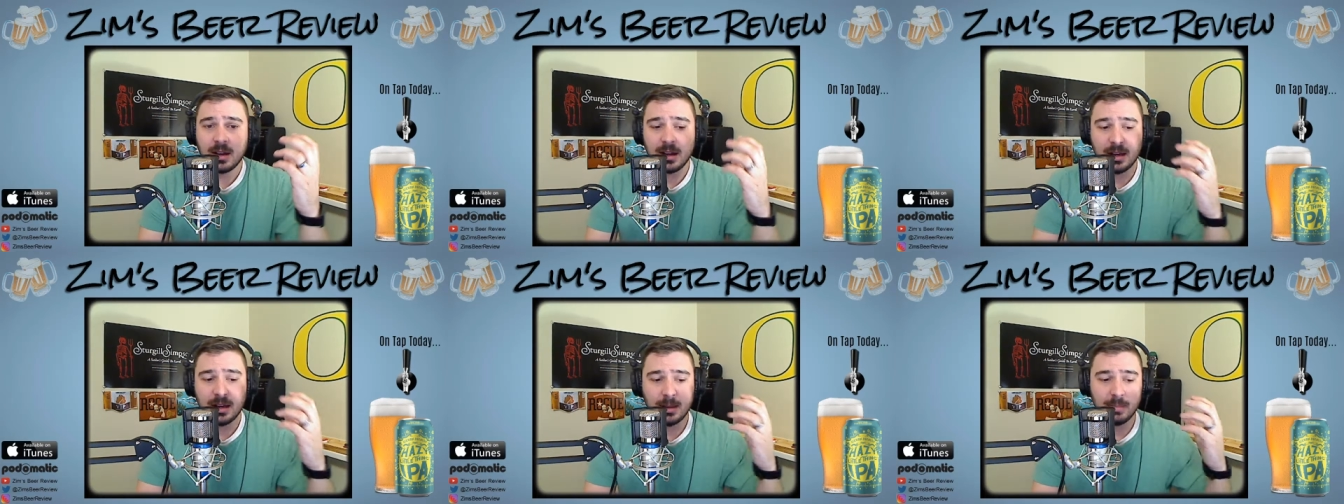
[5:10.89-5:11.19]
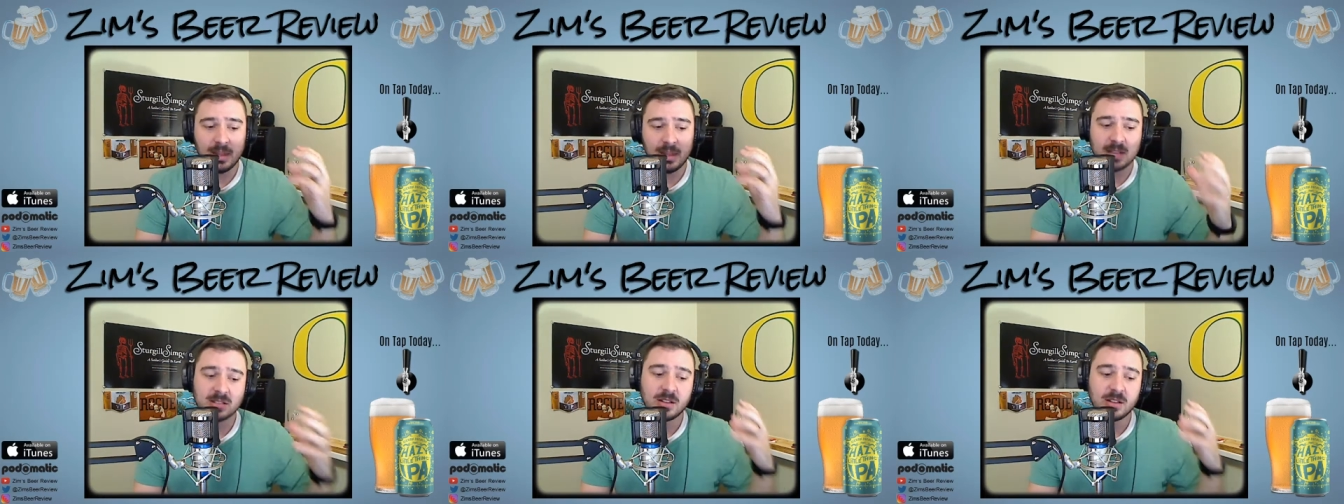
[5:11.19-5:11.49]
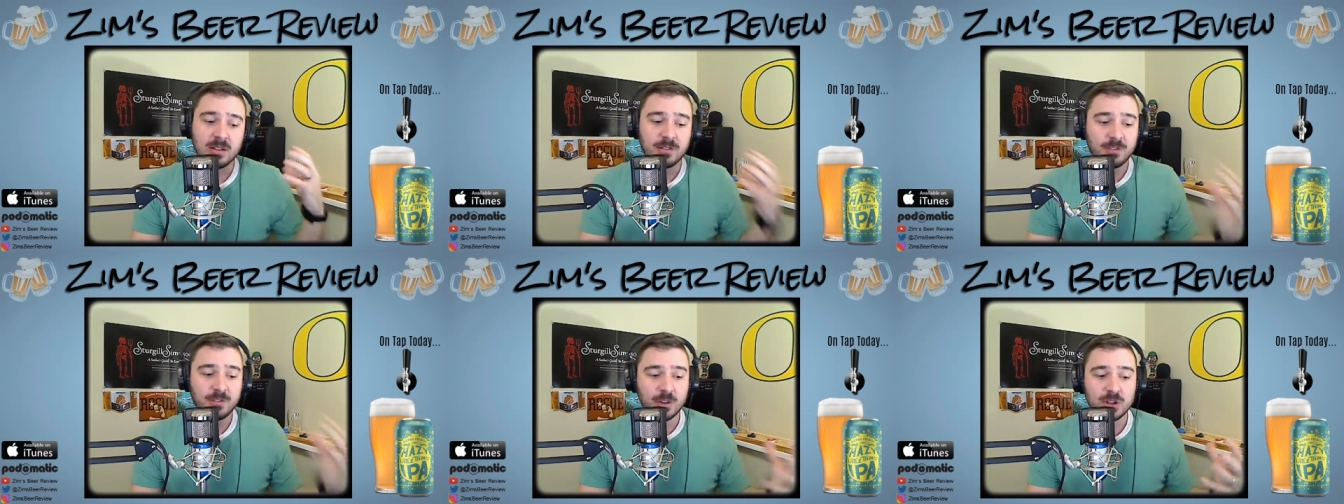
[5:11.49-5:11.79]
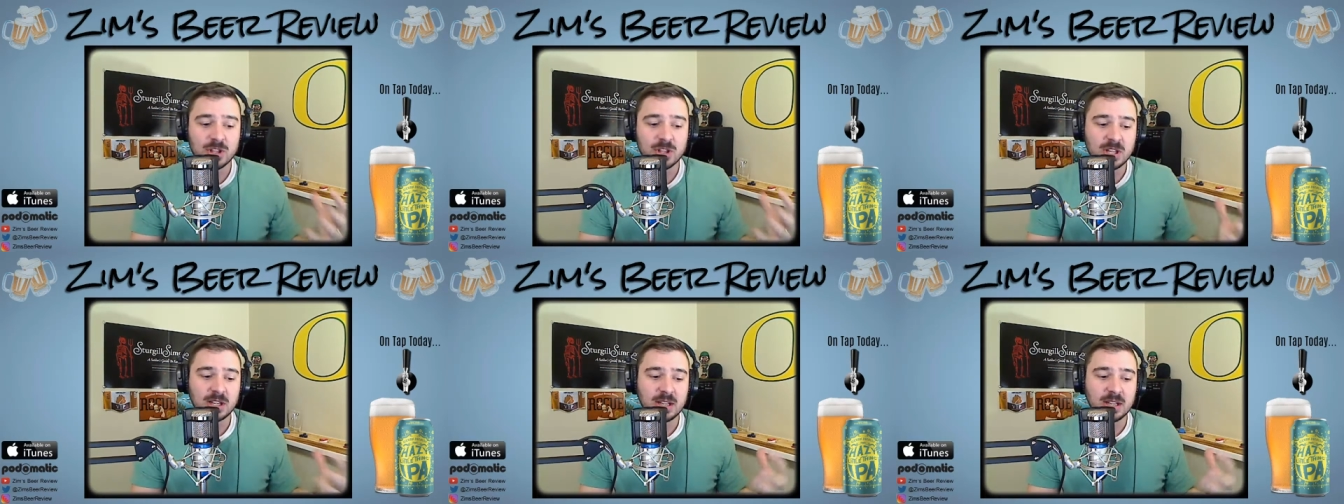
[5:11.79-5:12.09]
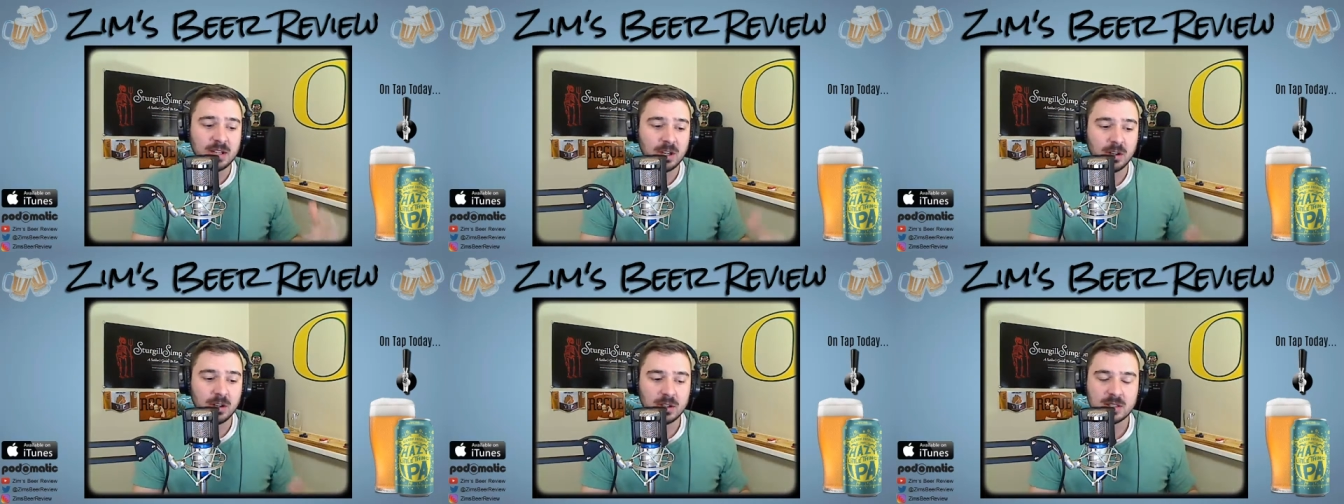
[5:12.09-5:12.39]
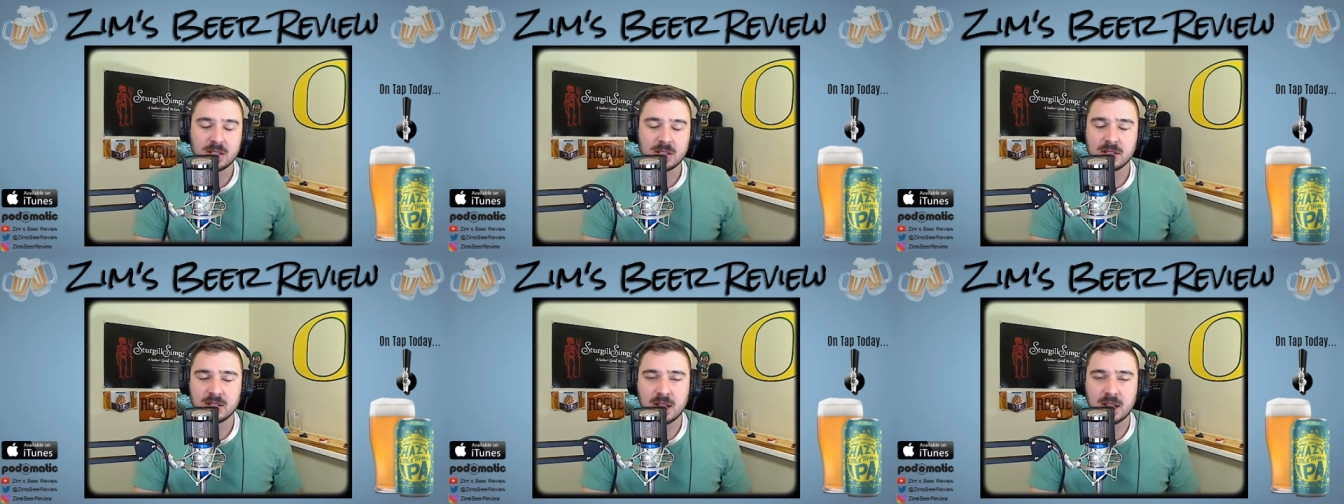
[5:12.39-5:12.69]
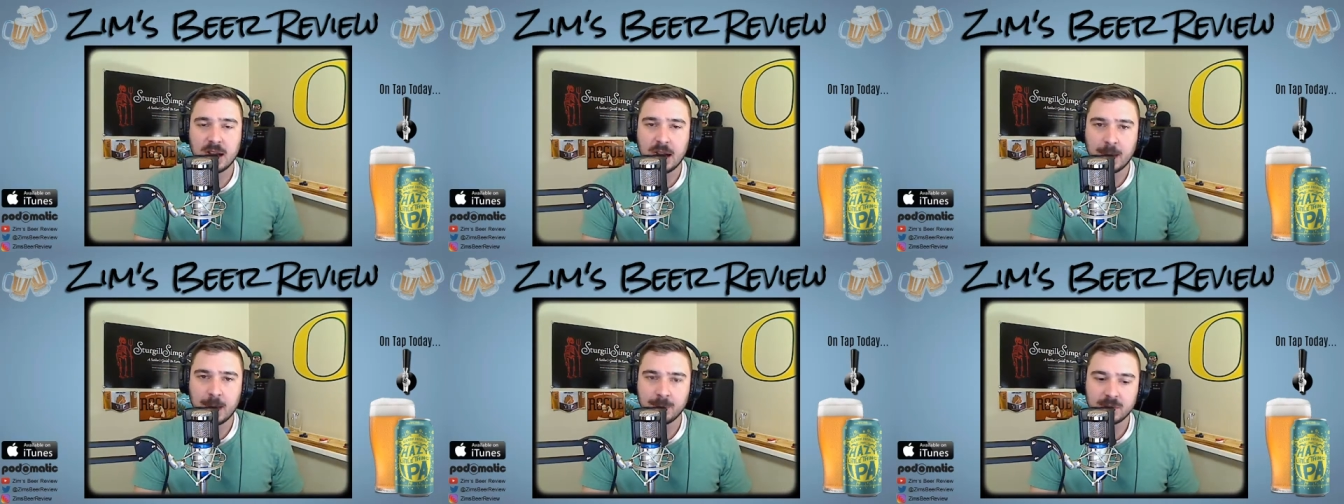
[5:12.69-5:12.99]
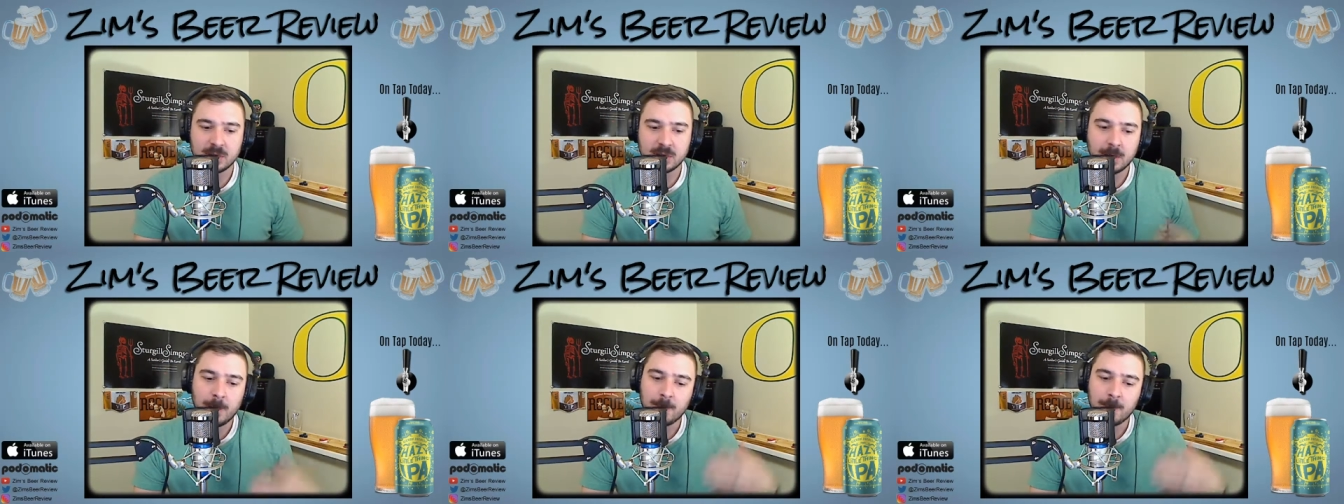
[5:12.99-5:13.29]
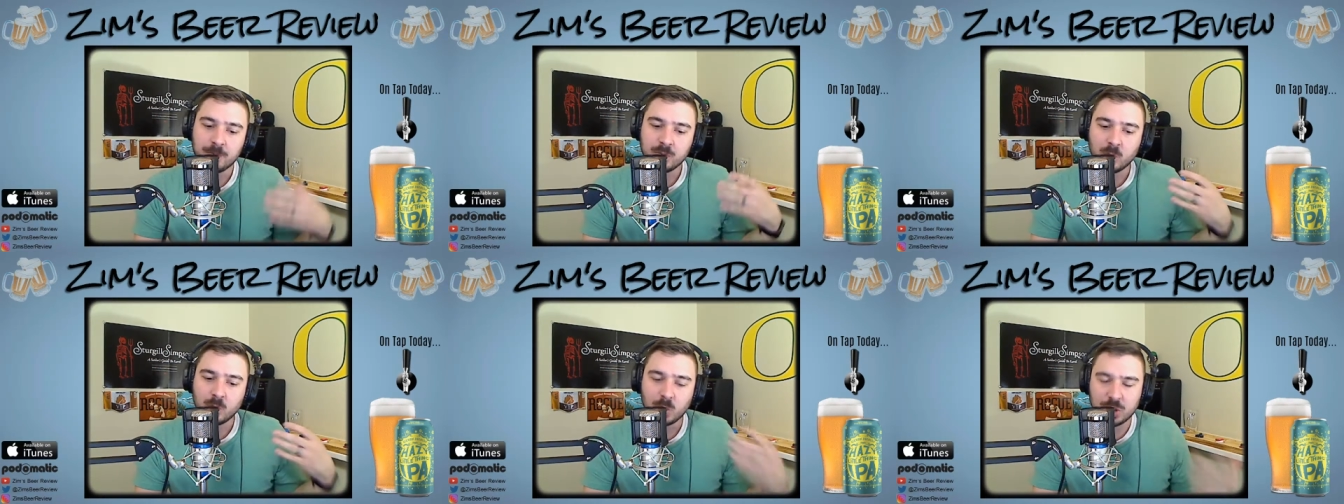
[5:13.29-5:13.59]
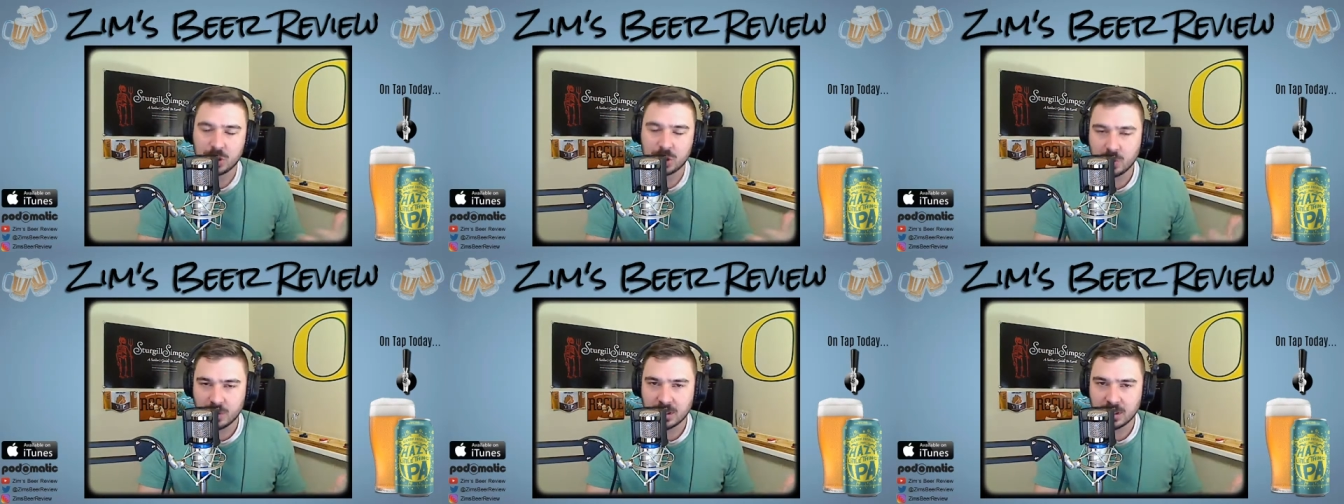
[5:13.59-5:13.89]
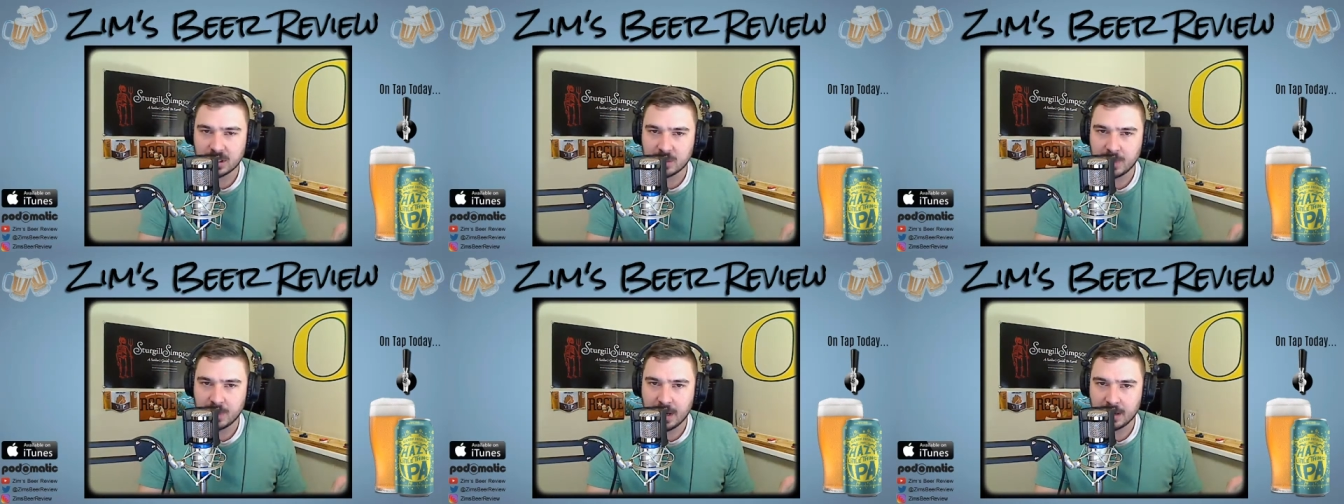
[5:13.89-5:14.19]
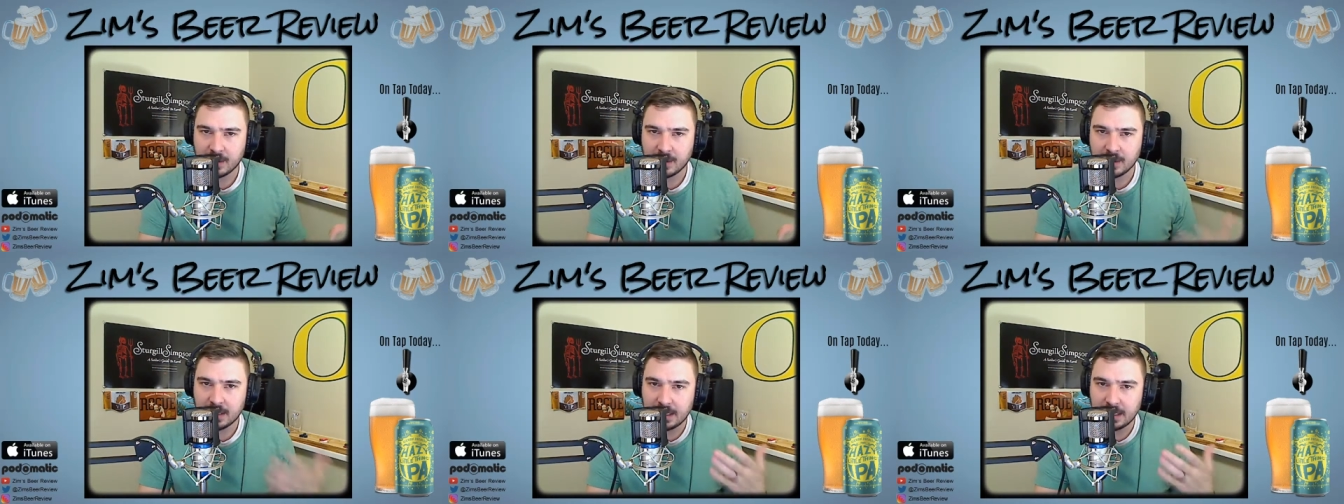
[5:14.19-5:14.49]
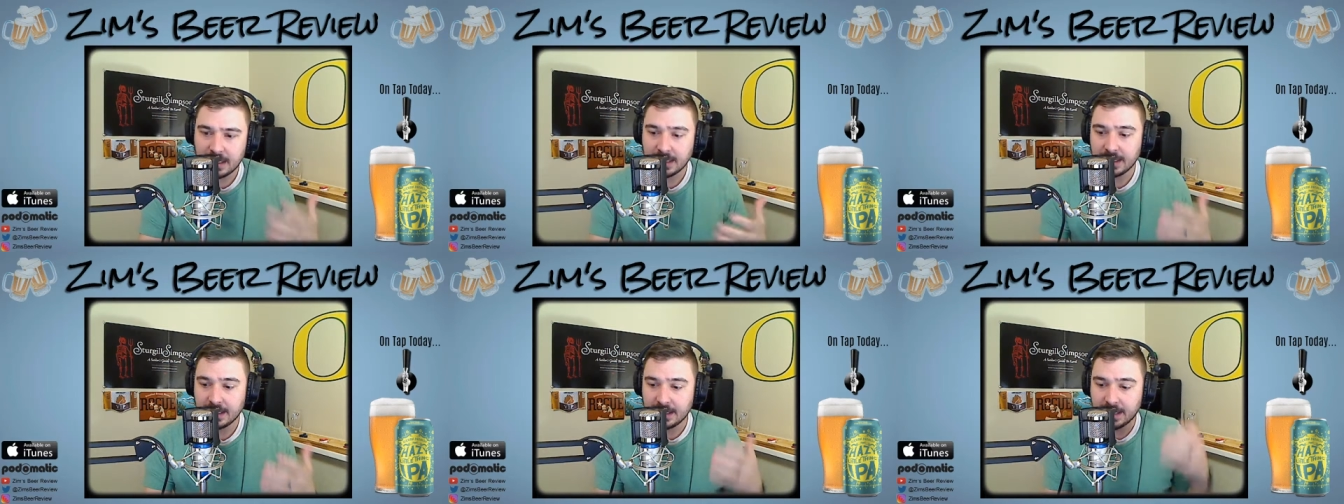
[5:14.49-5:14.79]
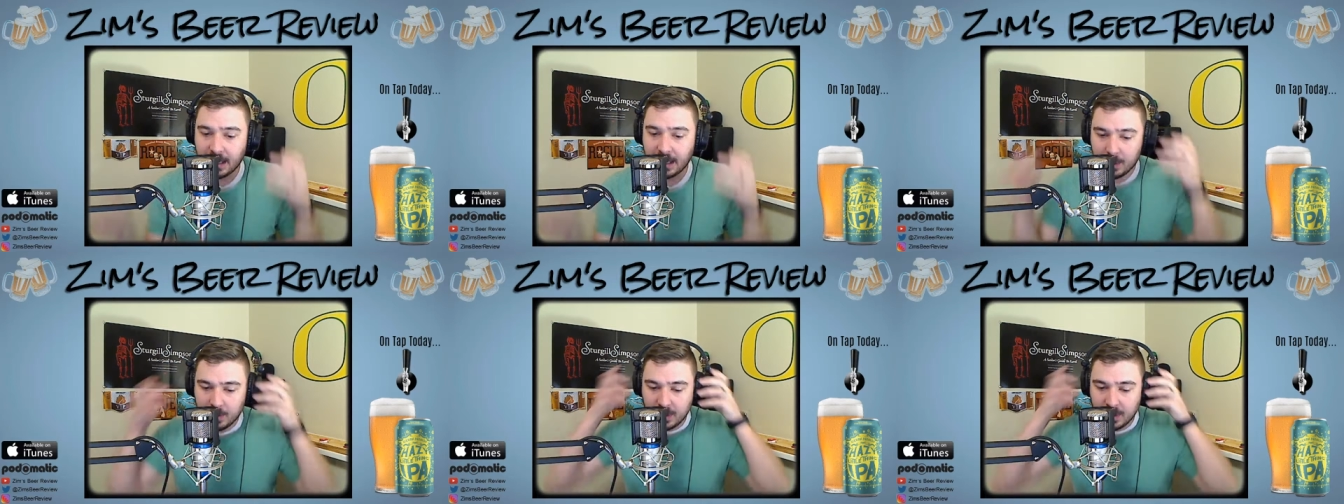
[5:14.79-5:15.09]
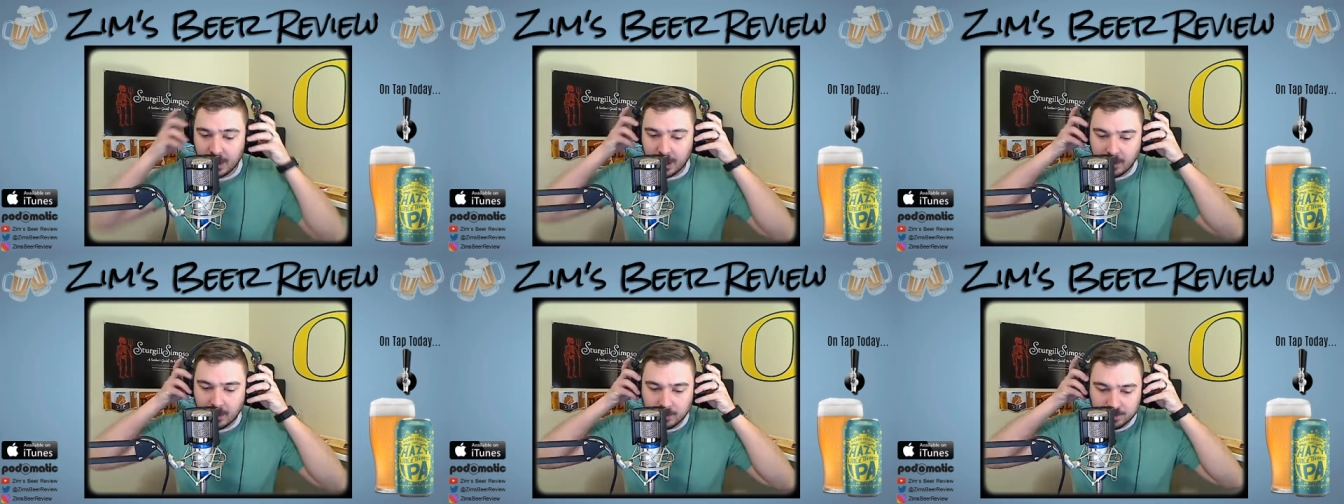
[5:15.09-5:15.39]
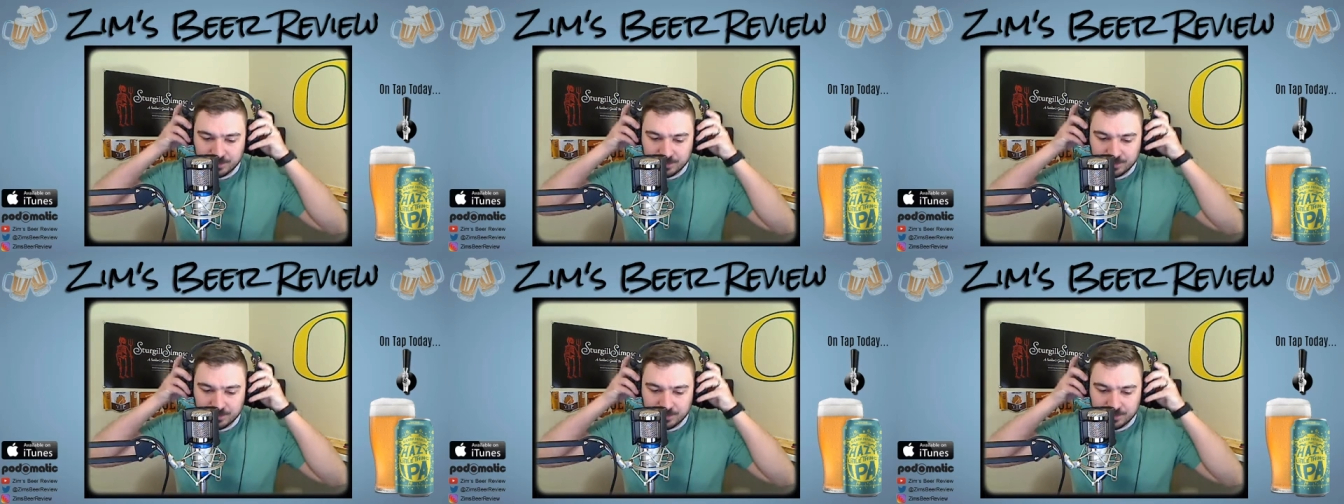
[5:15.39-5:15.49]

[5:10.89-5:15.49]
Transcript: That's the first thing I notice is the hops, which you would expect in an IPA.